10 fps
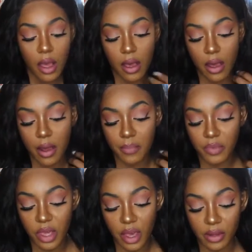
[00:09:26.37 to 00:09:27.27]

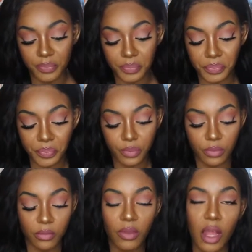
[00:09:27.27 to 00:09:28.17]
Yeah,
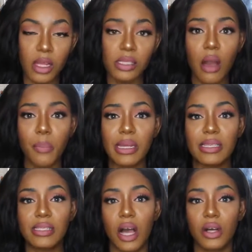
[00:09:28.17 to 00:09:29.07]
this
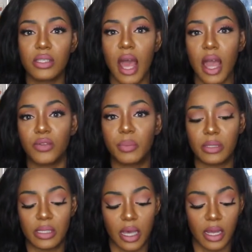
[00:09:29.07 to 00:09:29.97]
company sells
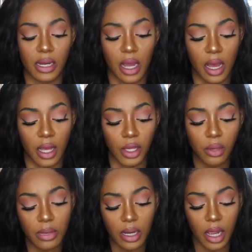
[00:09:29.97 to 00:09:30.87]
100%
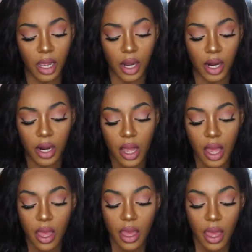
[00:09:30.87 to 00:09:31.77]
human hair,
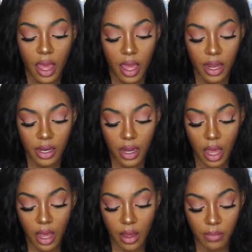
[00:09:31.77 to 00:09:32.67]
and
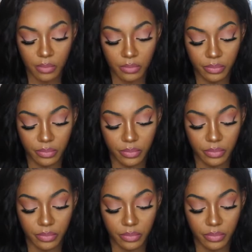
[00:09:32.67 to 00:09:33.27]
I'll